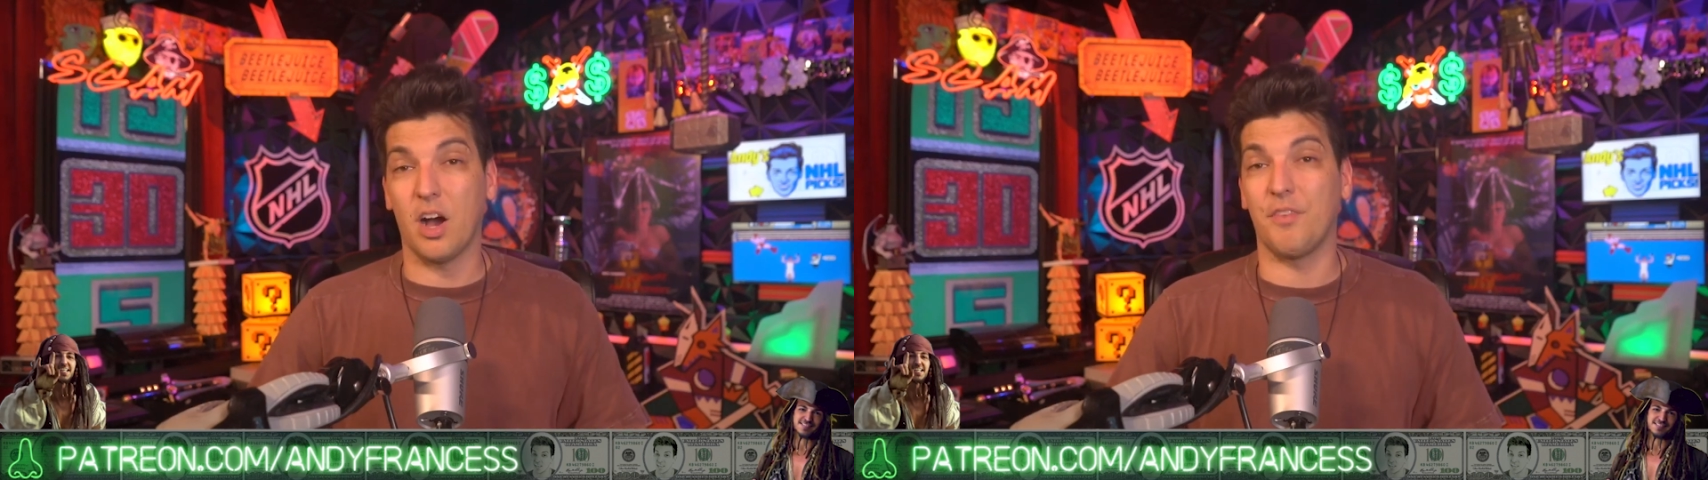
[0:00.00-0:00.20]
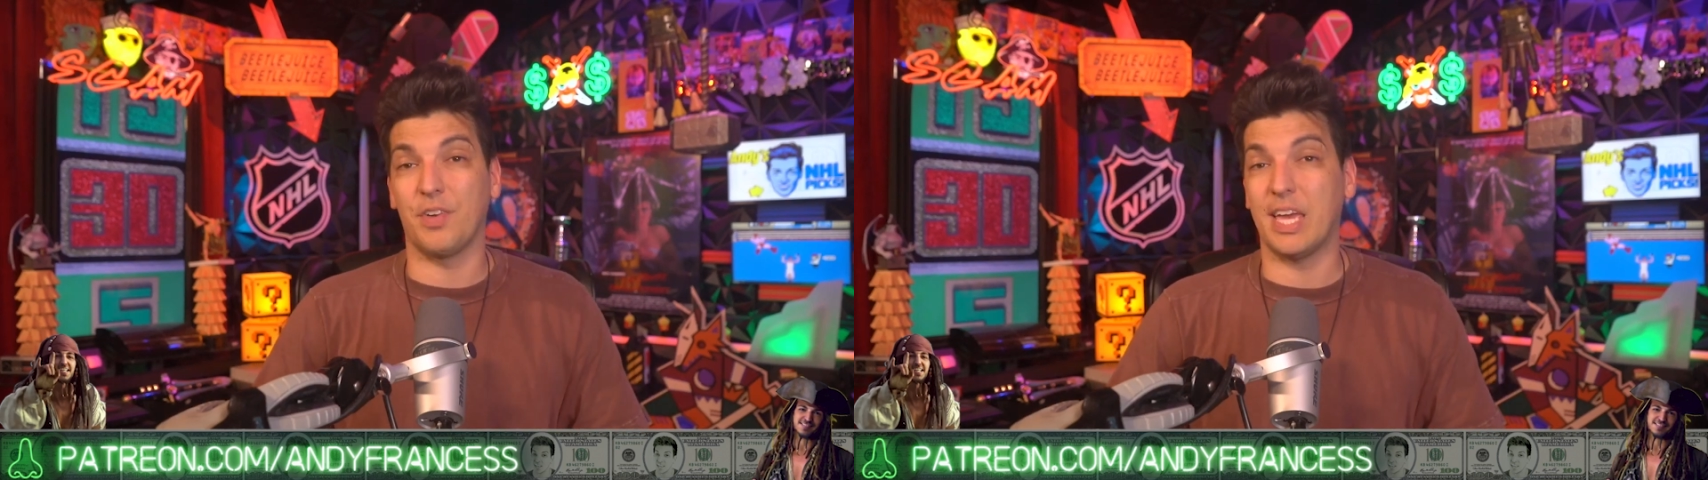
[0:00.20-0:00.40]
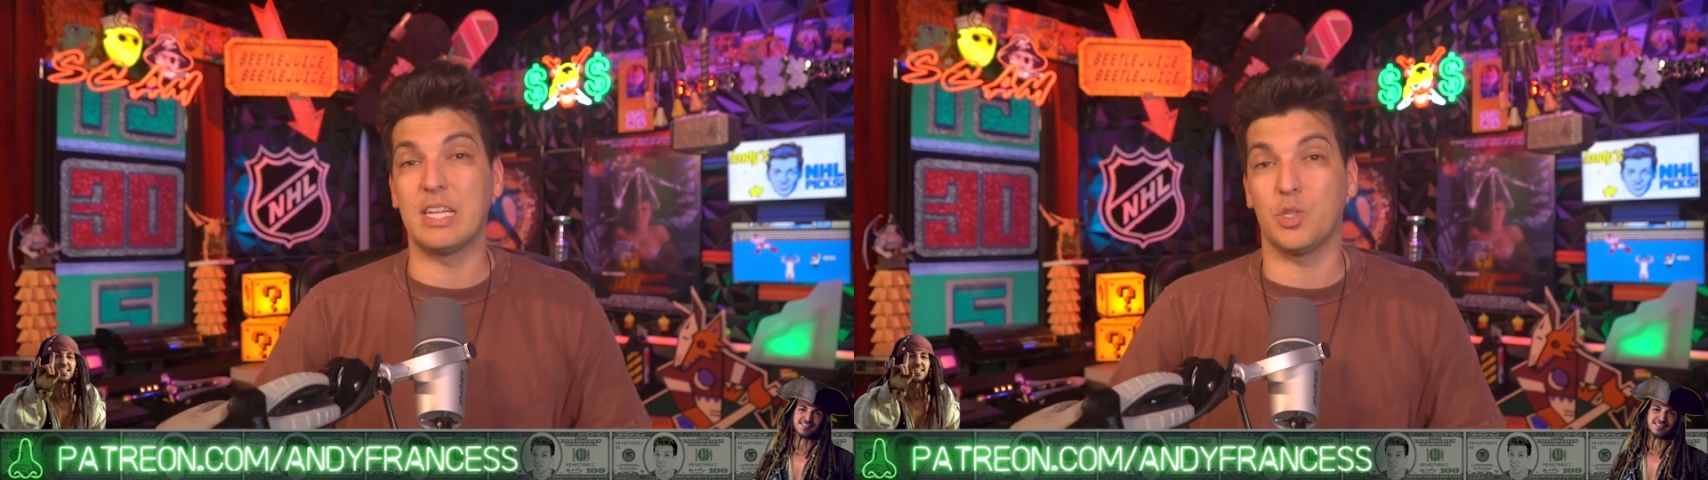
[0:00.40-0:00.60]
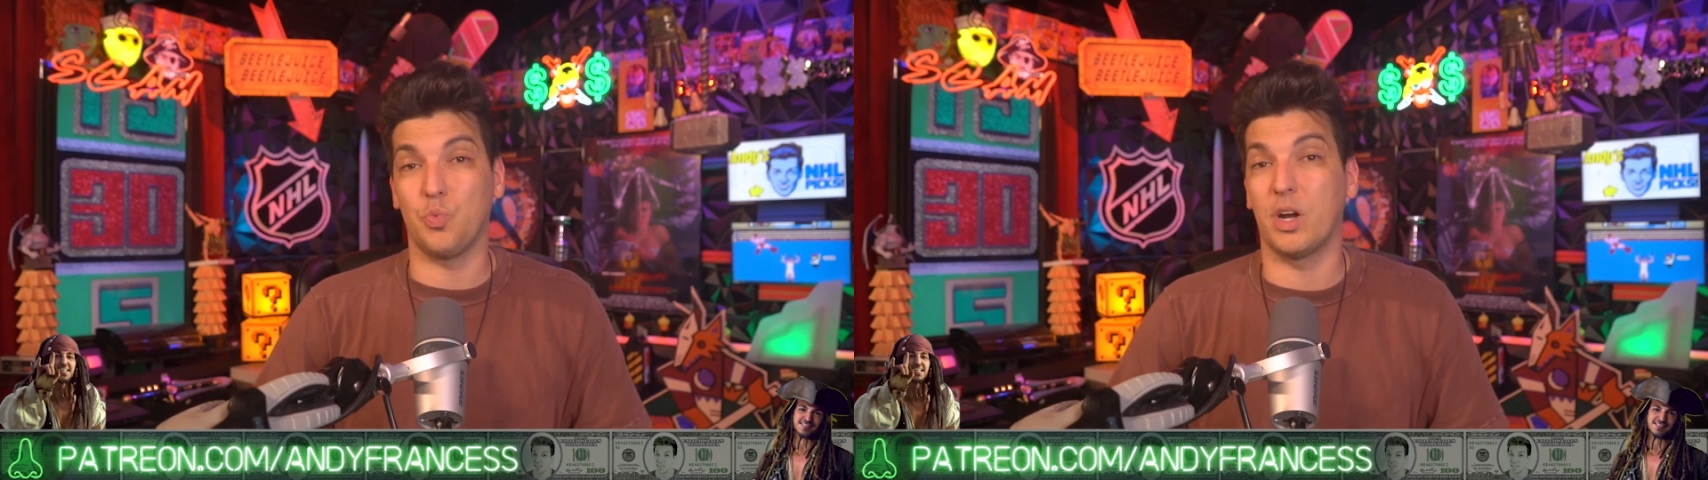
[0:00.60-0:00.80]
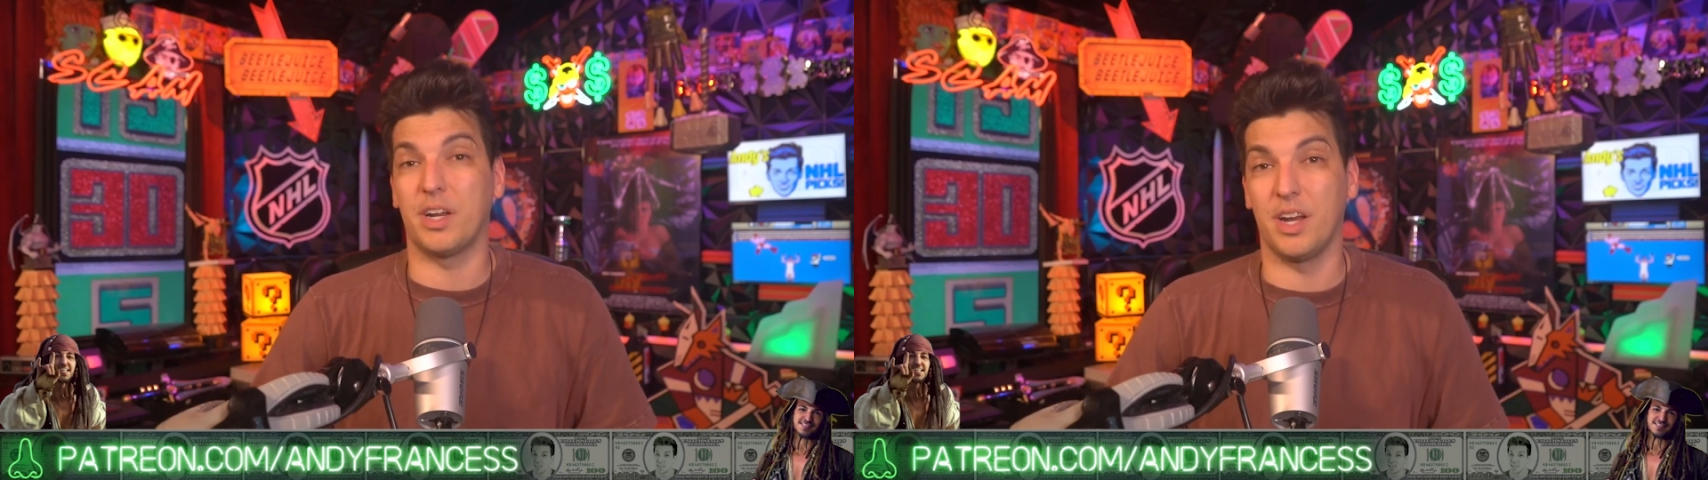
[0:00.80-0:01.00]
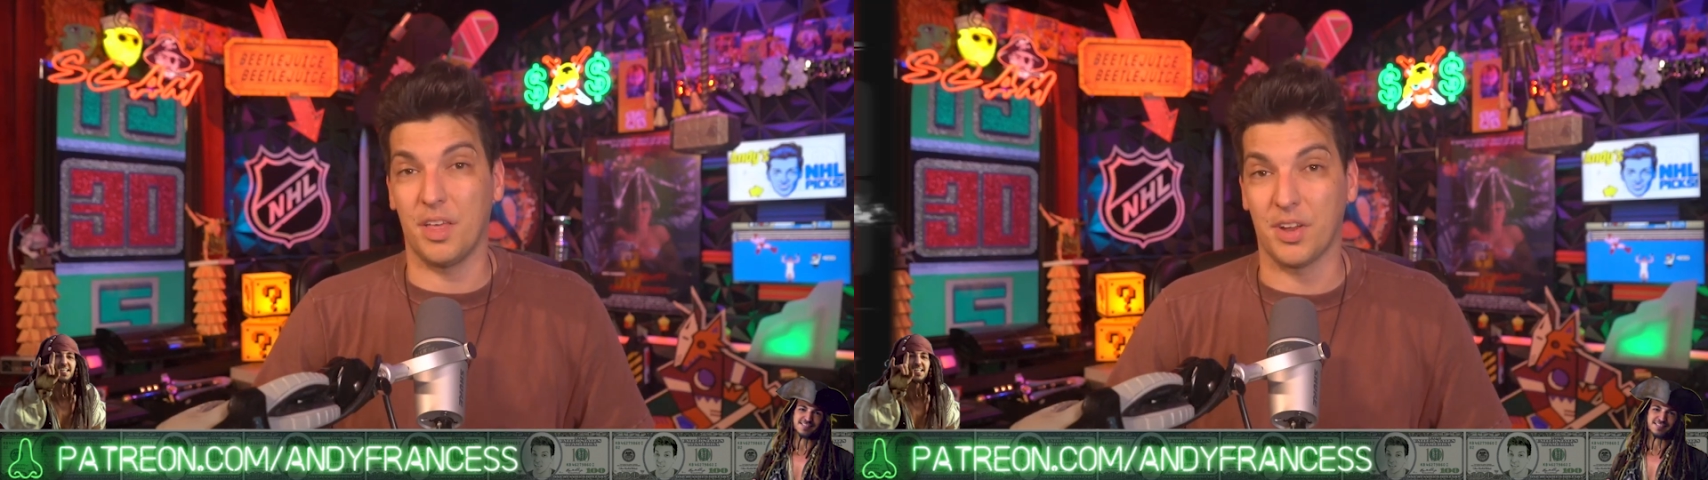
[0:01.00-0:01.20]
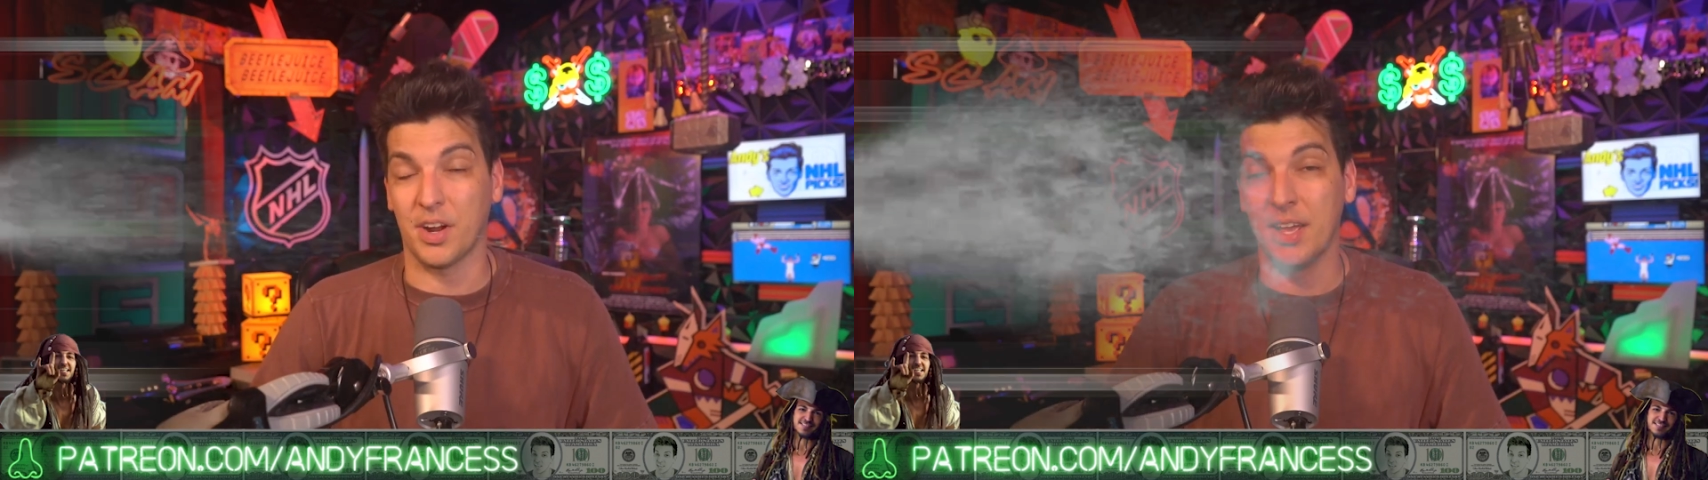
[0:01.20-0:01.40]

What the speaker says: off against one another.